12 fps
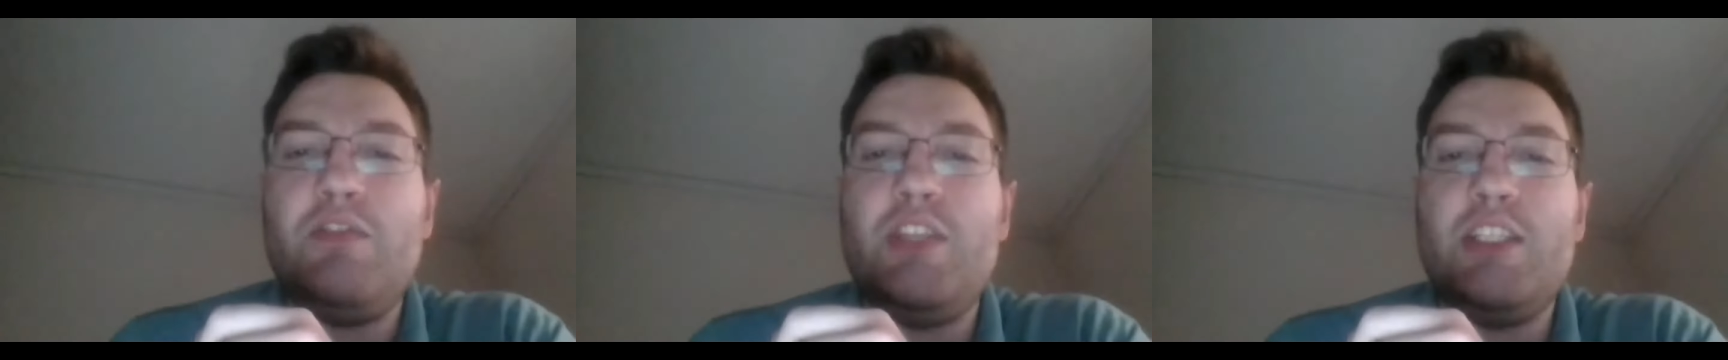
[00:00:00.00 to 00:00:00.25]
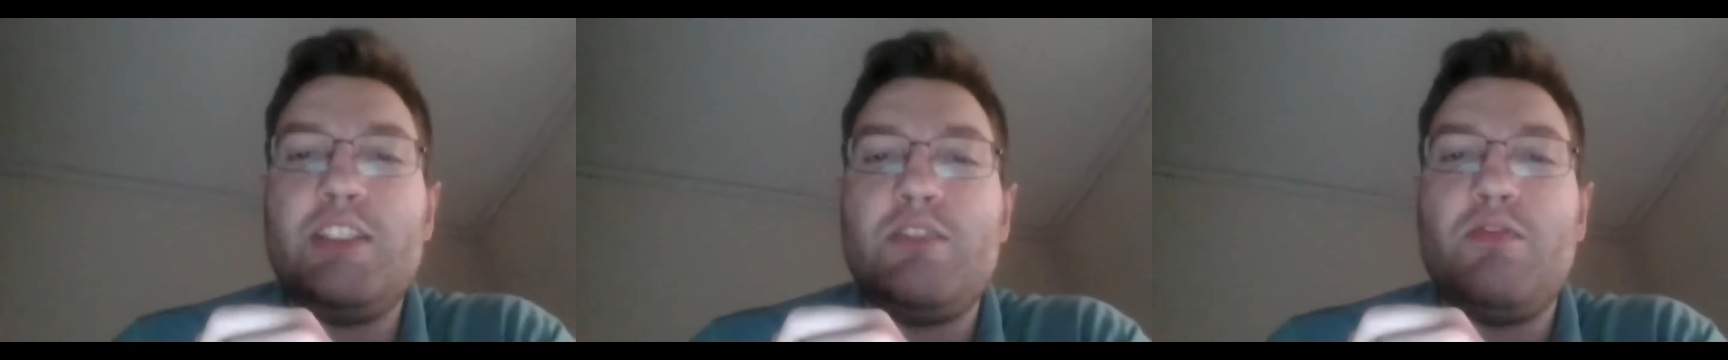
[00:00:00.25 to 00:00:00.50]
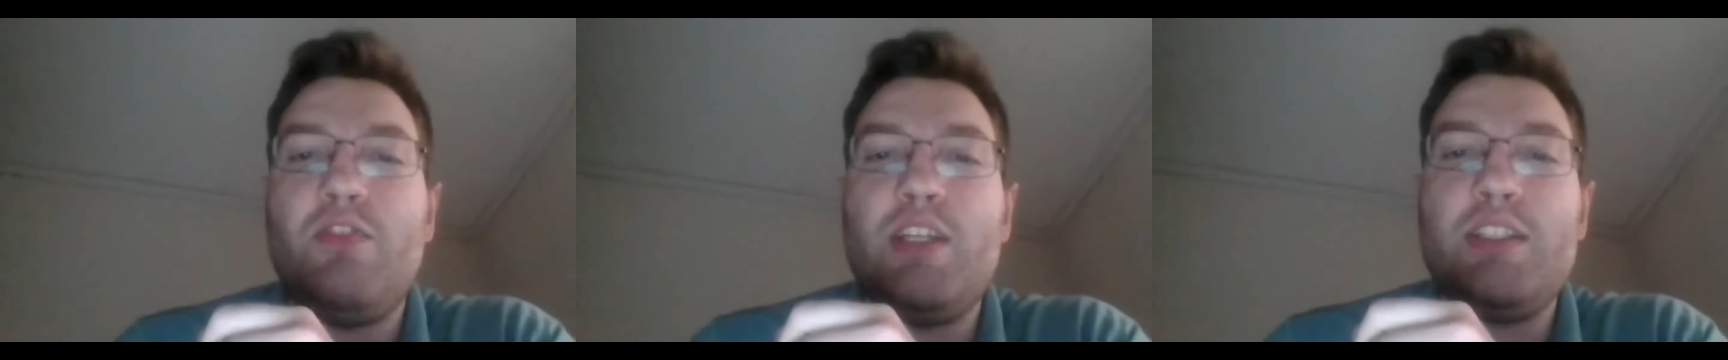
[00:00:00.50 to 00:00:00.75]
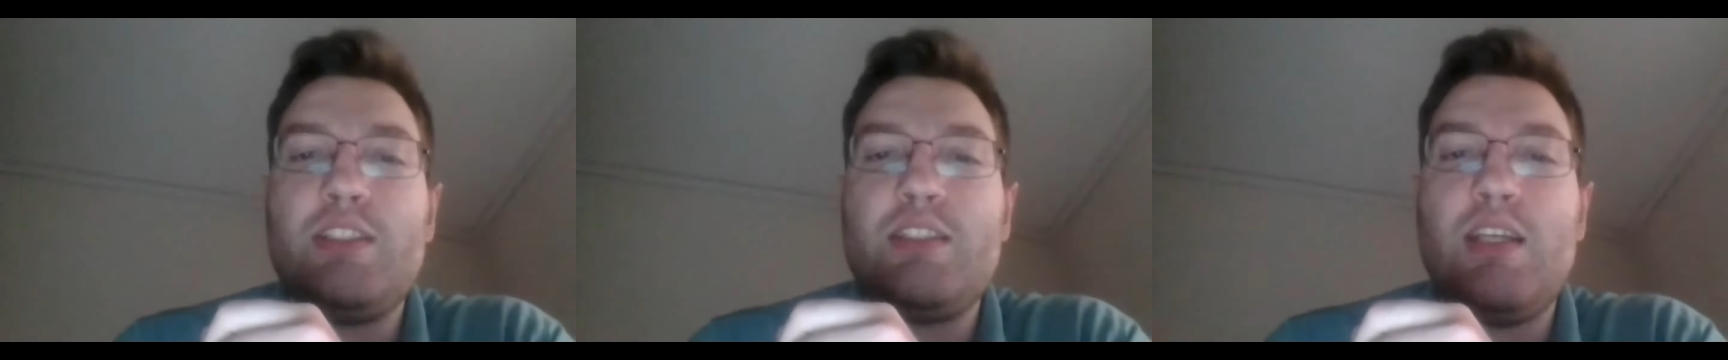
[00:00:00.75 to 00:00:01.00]
give this
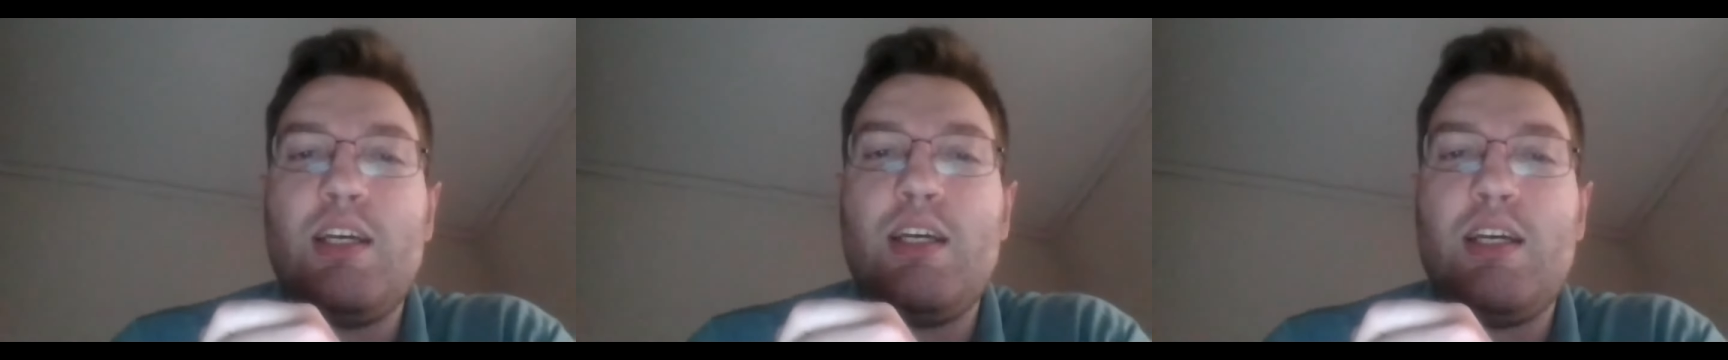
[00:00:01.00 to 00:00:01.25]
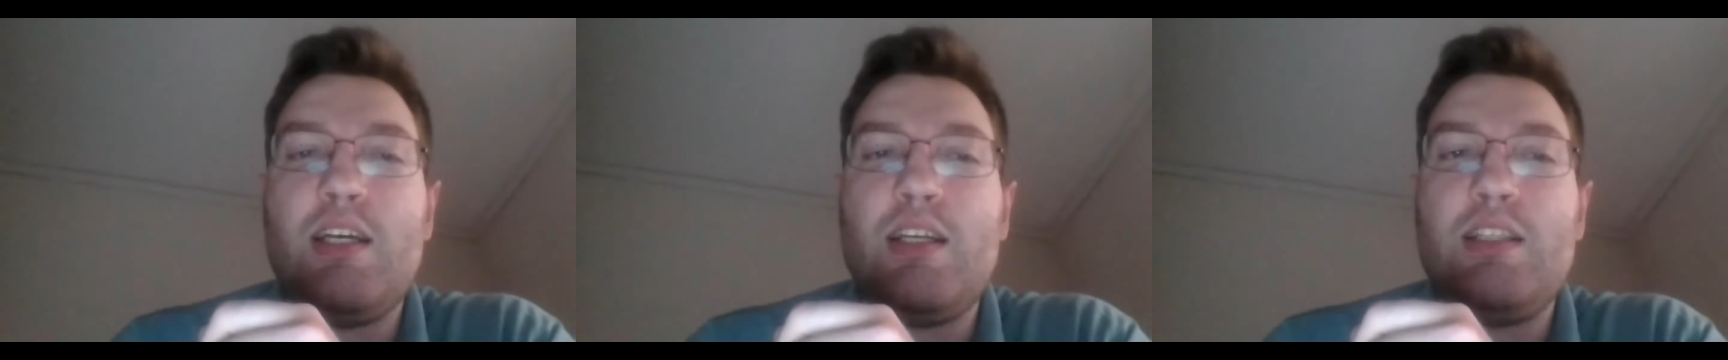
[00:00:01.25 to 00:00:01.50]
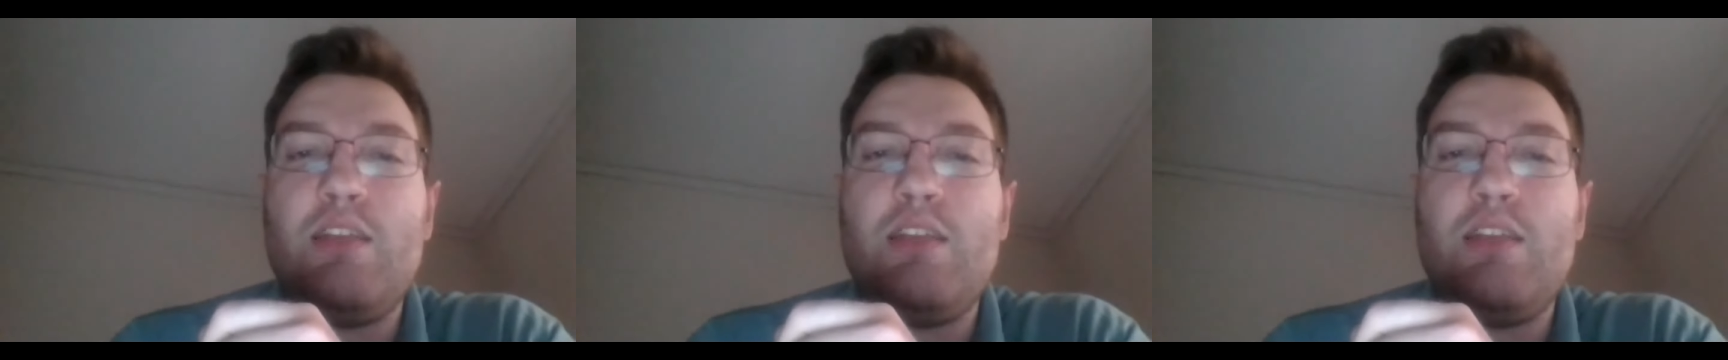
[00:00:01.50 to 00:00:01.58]
first uh,